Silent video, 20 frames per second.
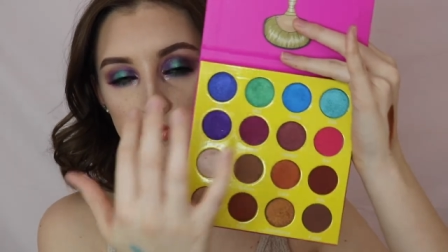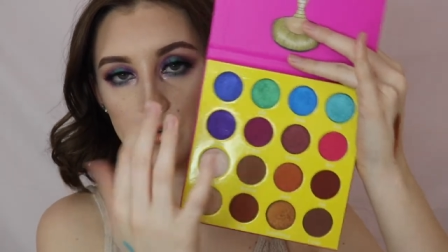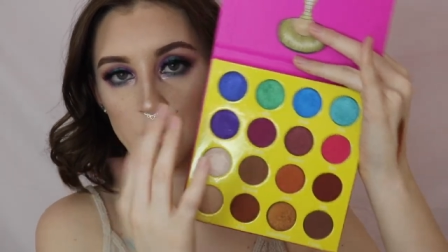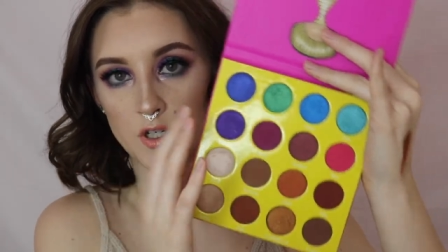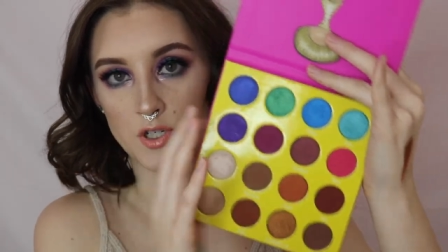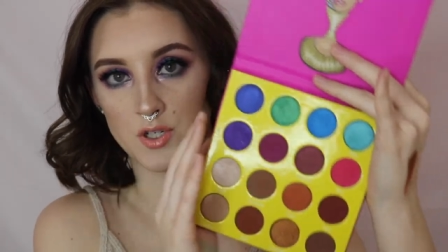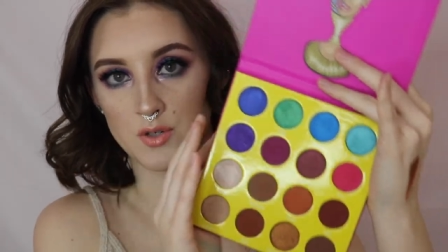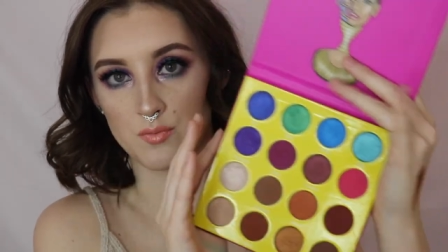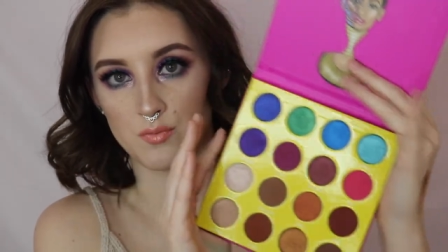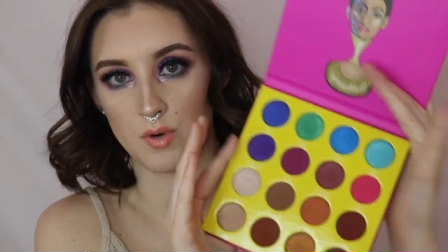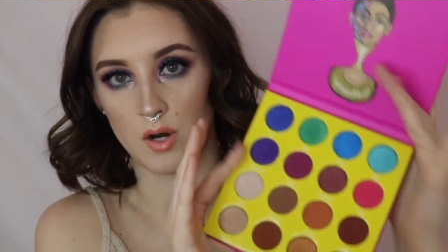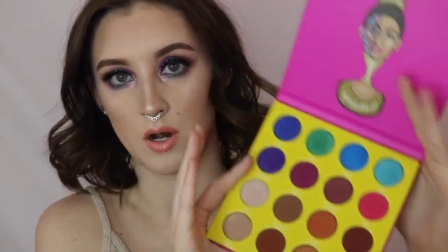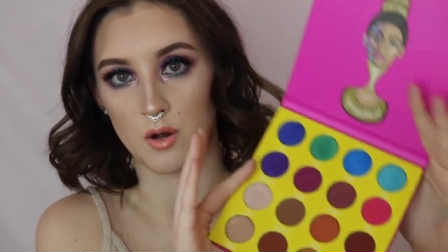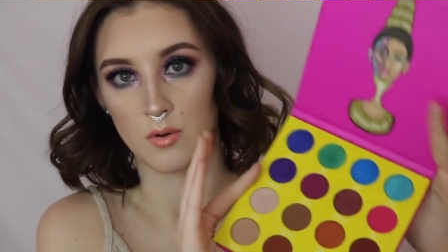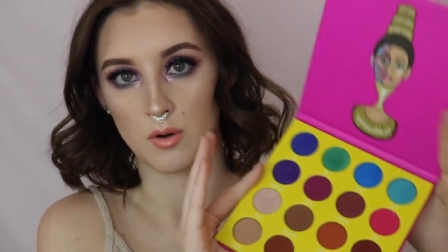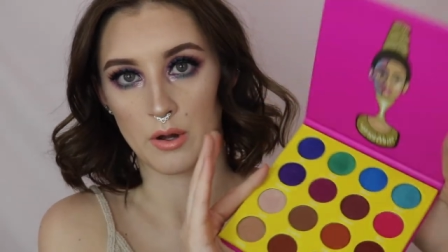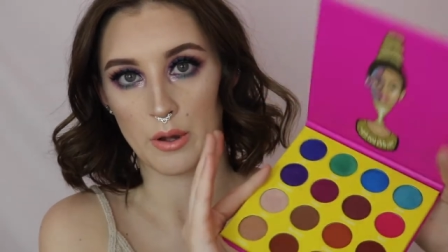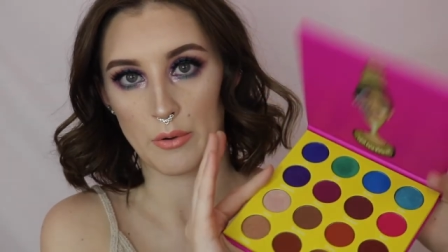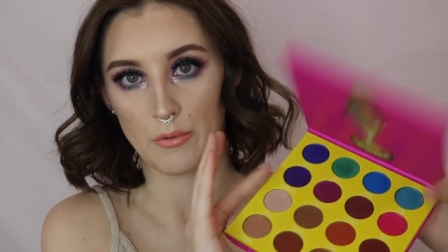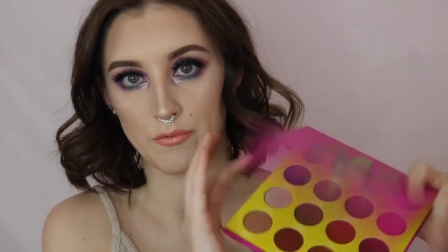first
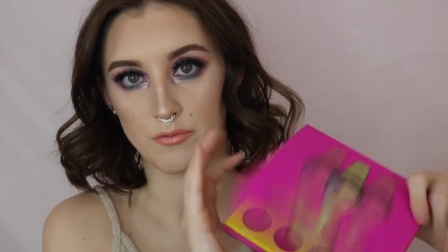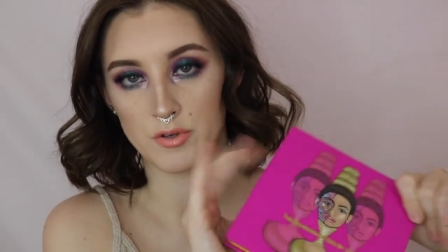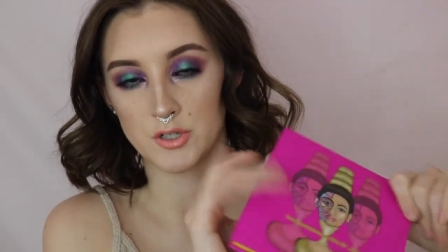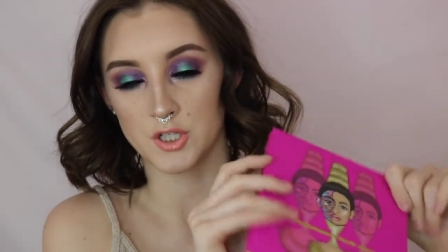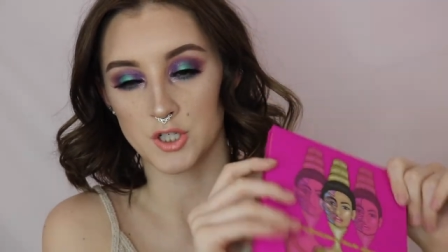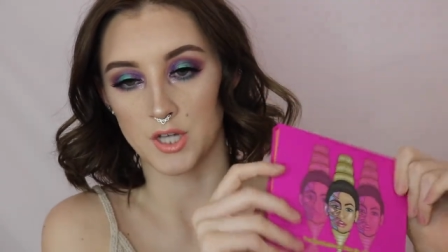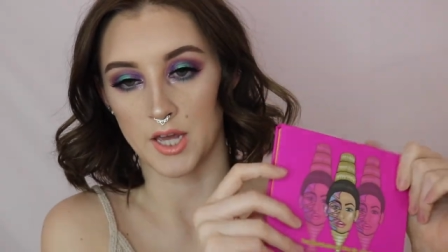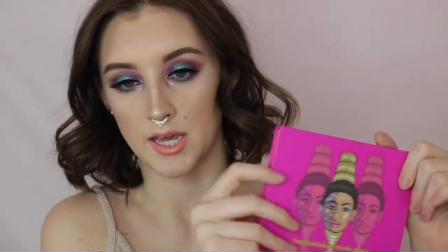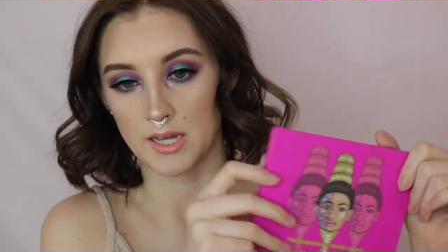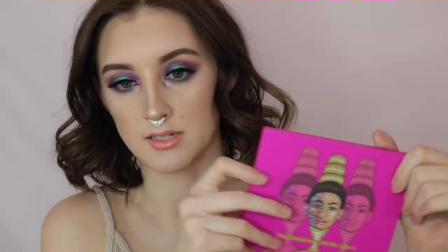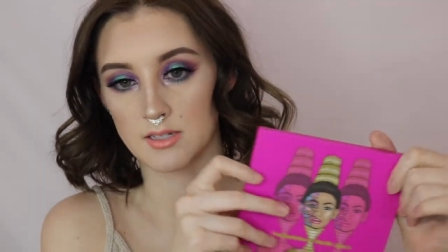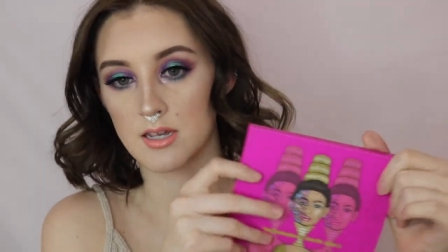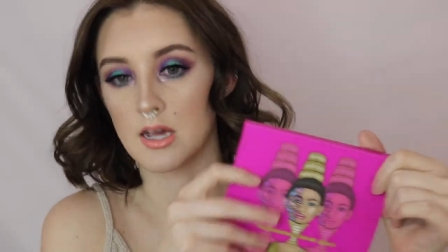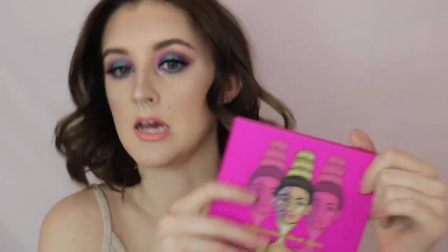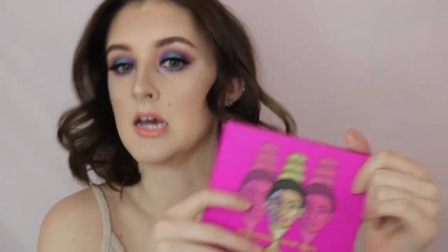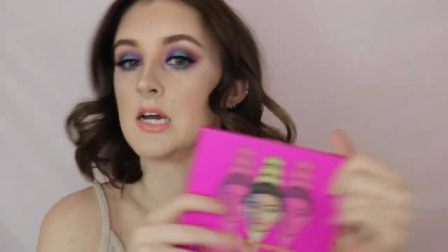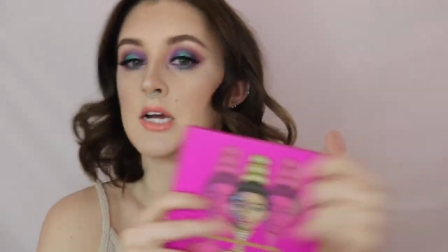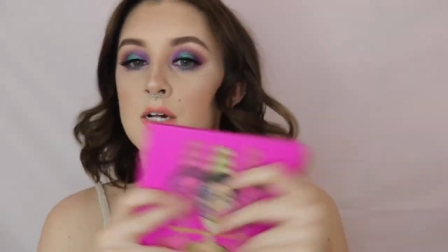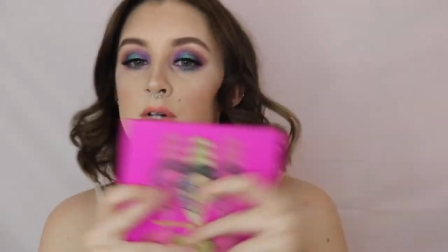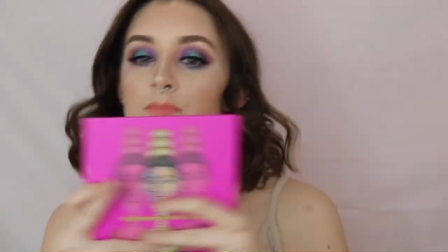row of shades.
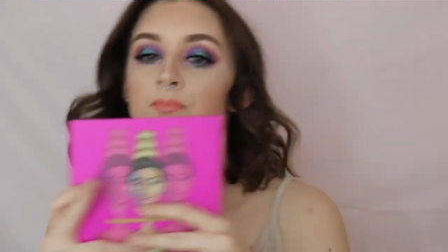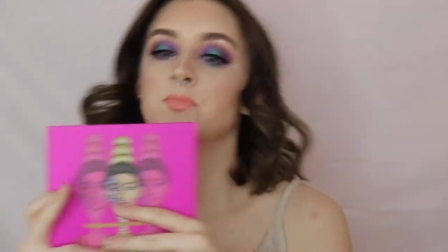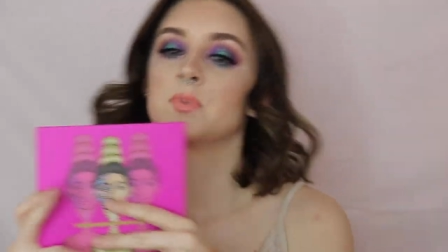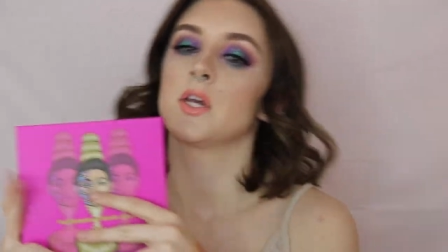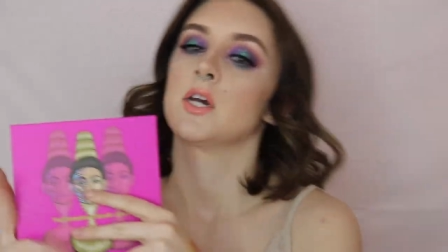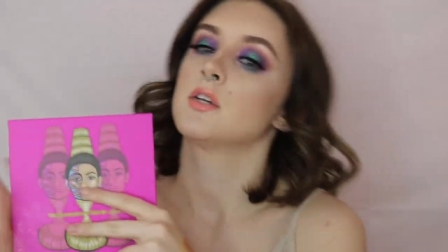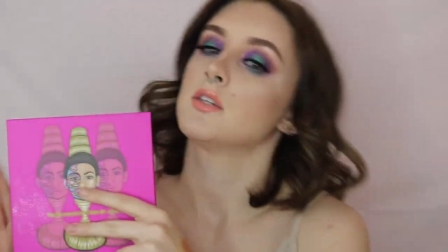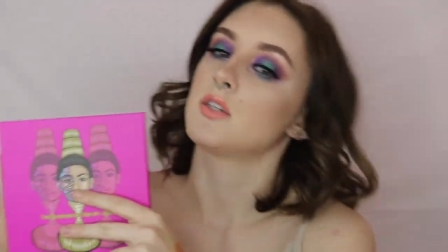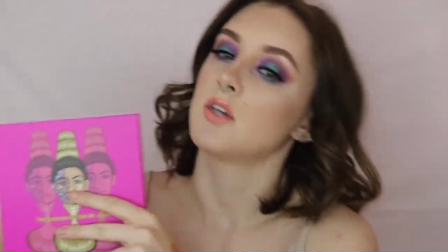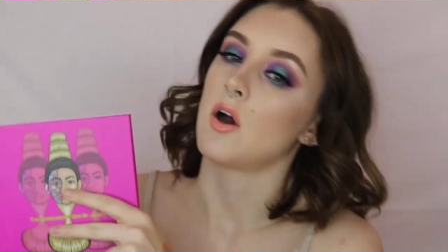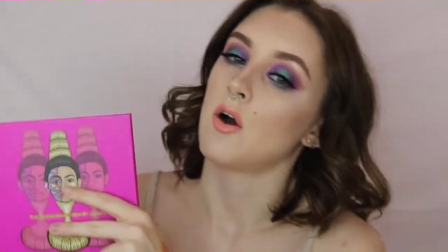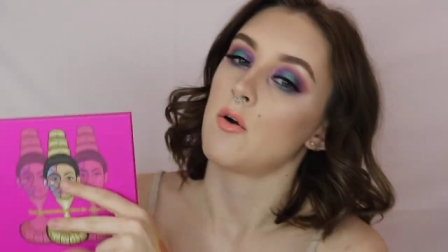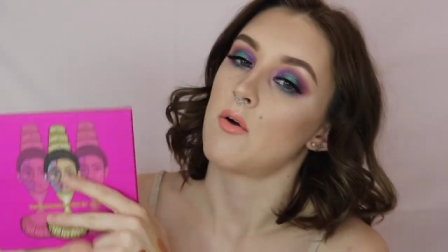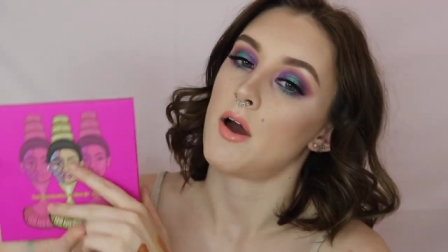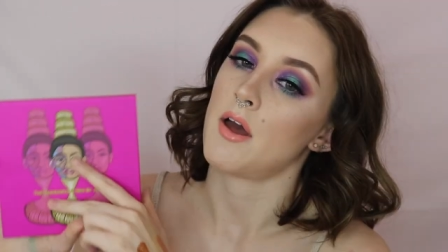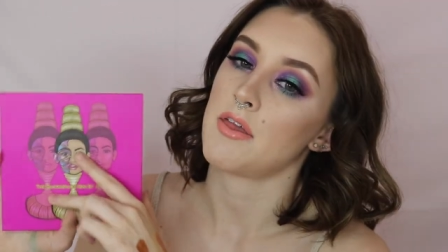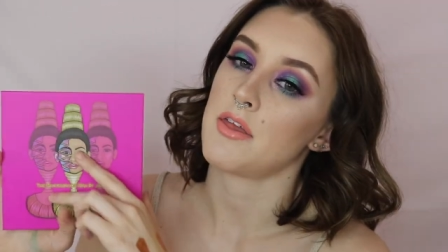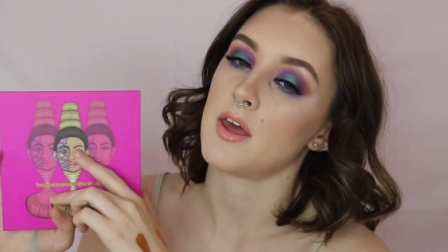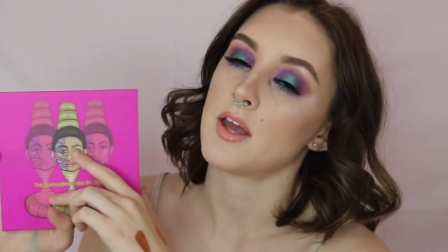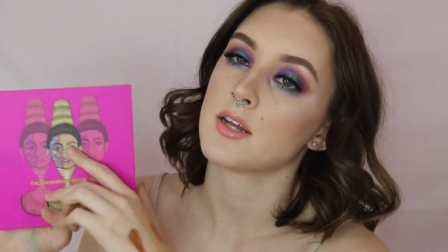So
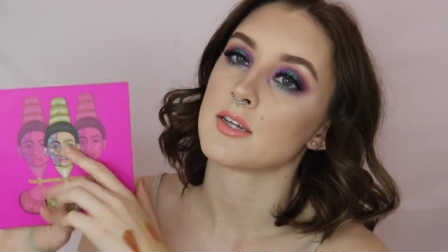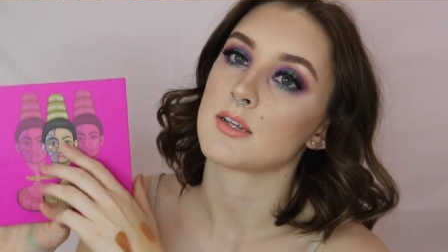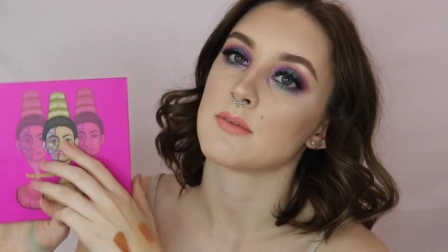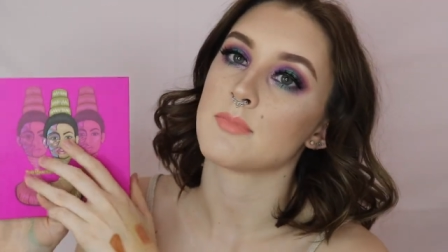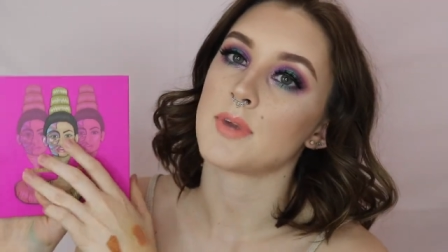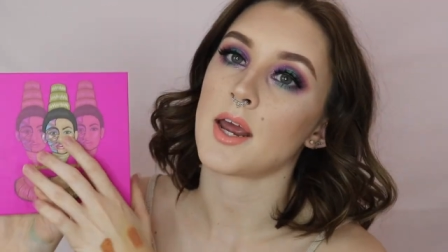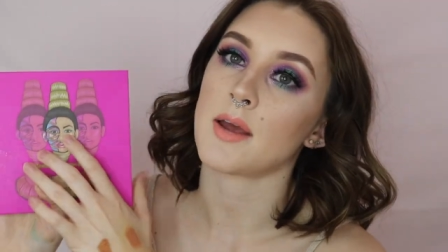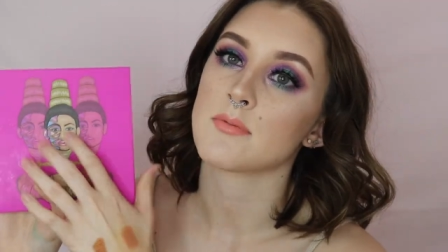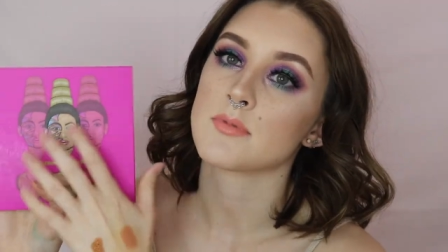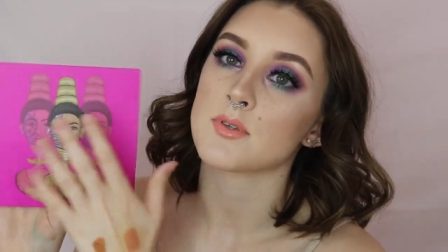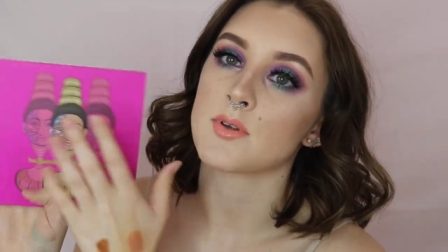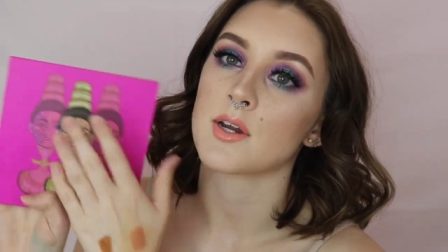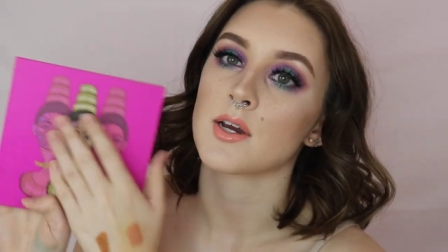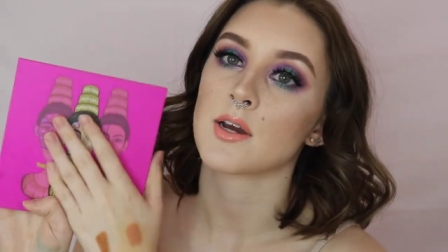I think sometimes when